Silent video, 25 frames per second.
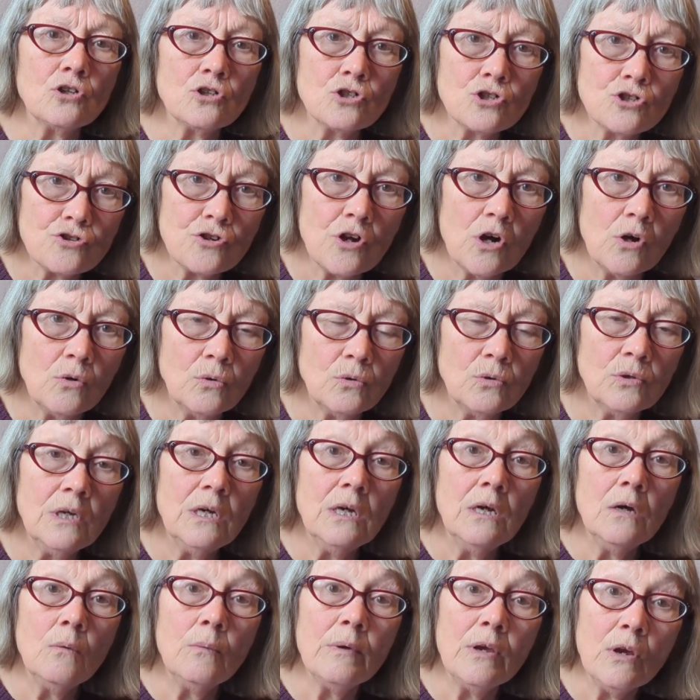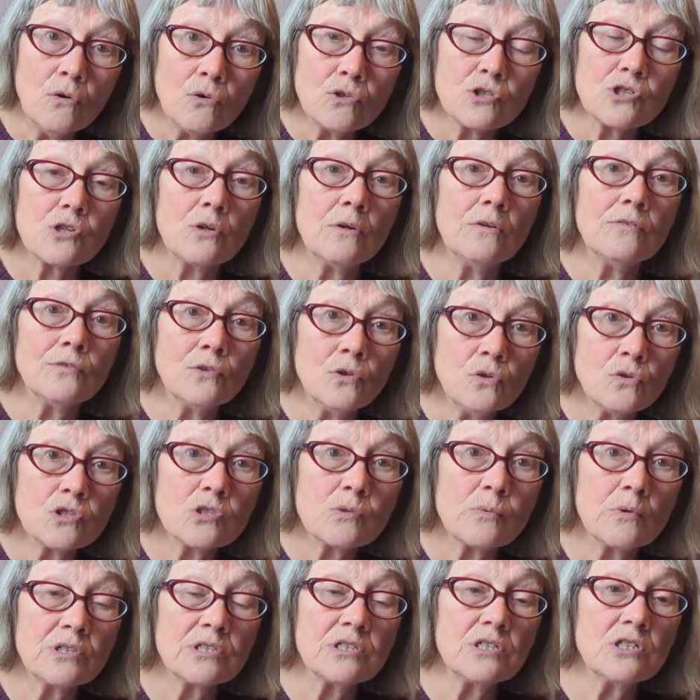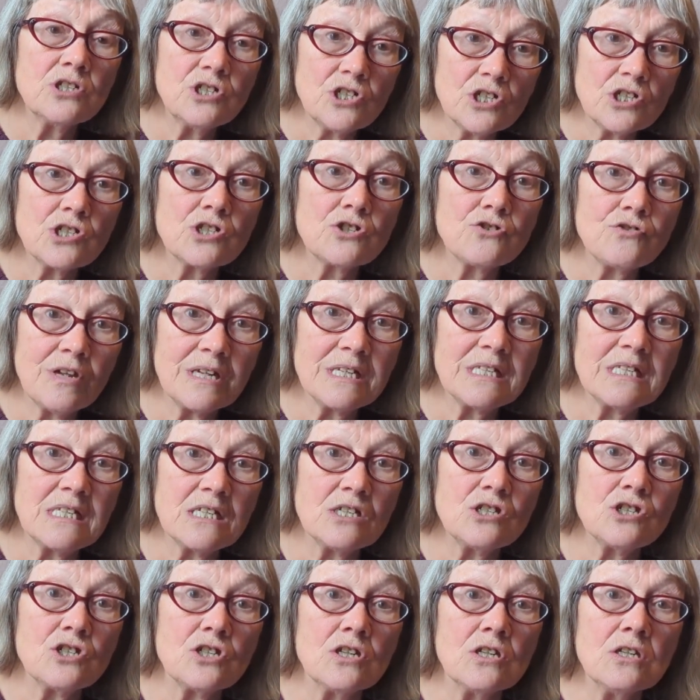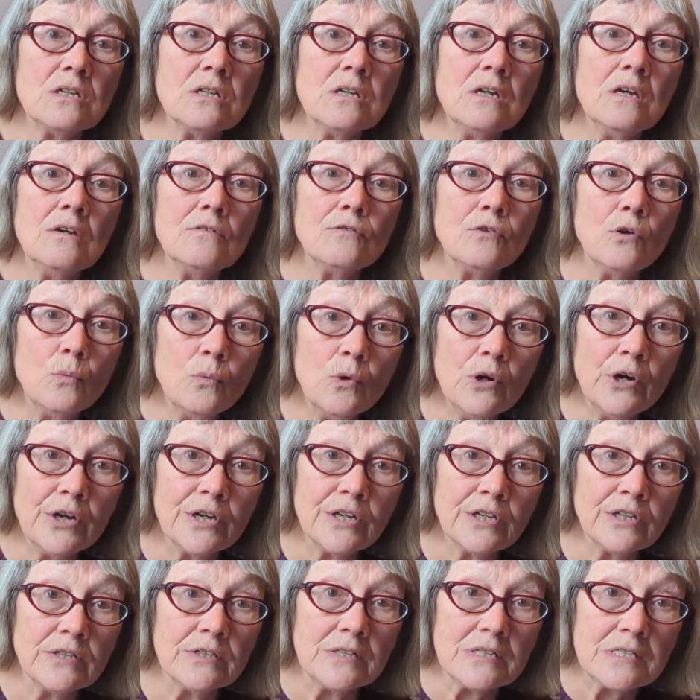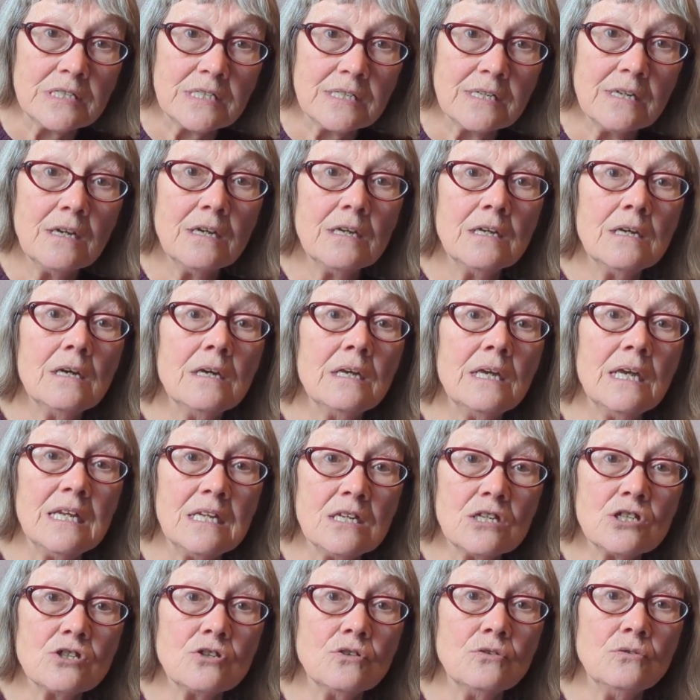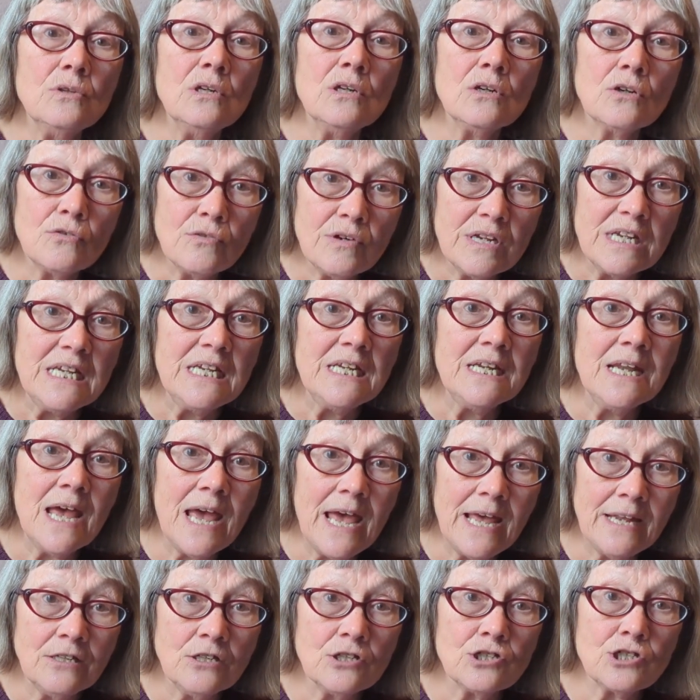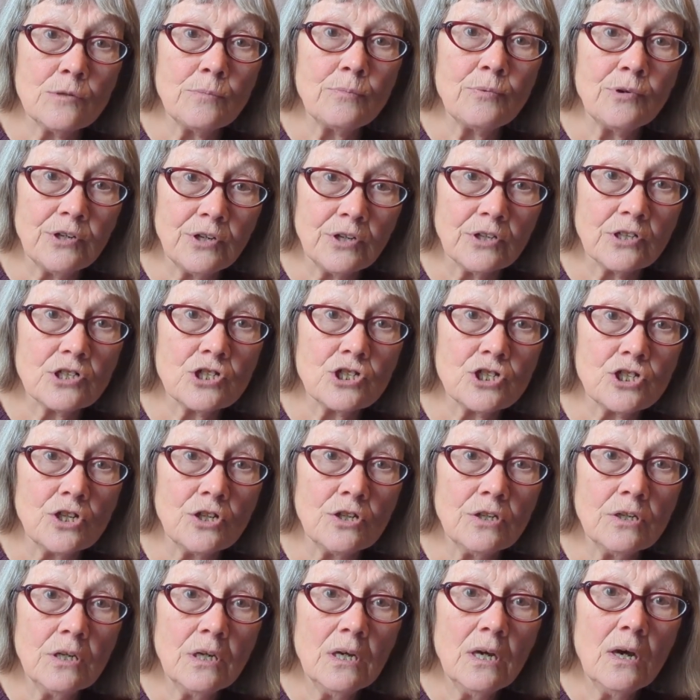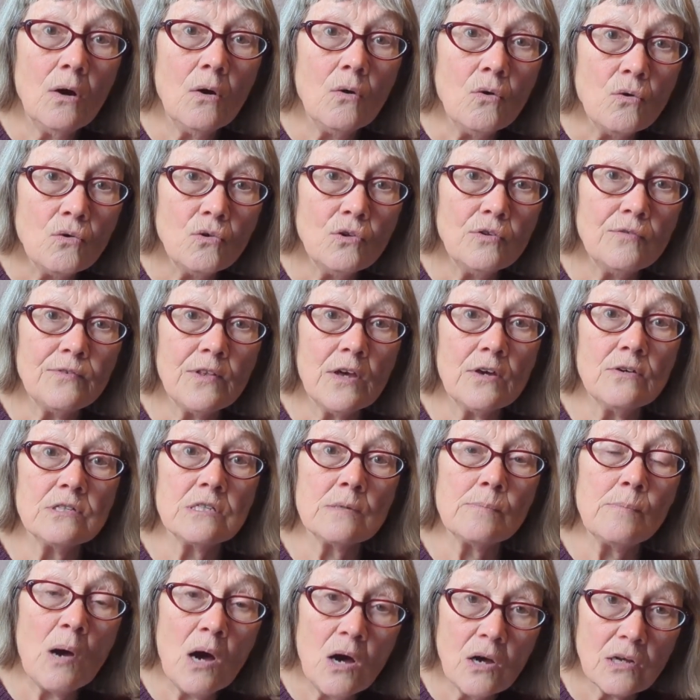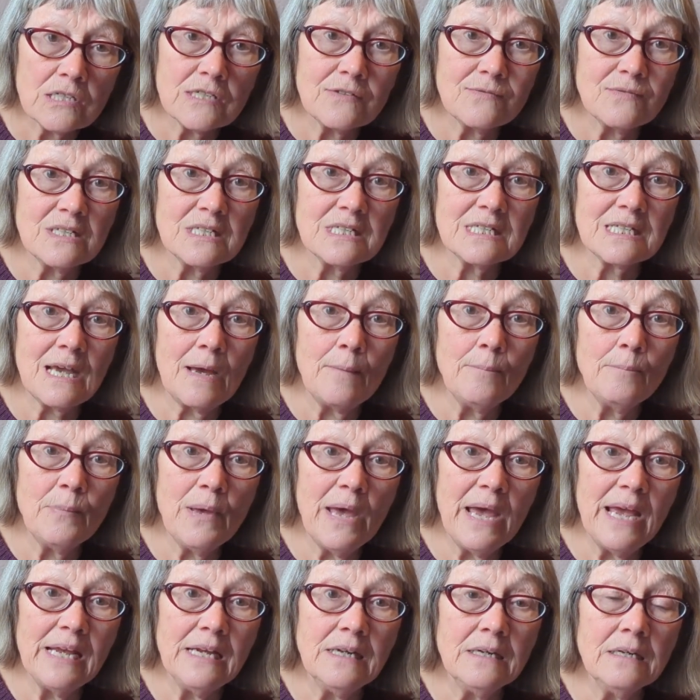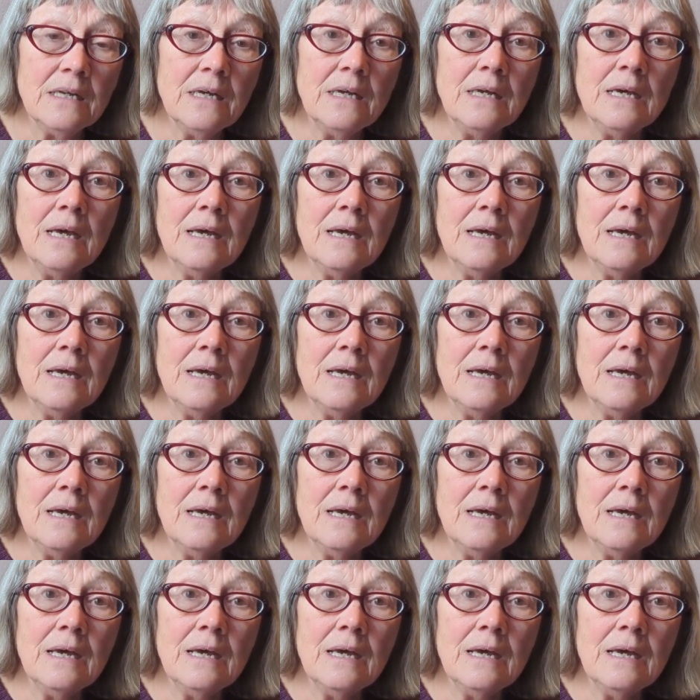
control. We also, of course, want a just transition for workers into green energy production. All of those are part of this campaign.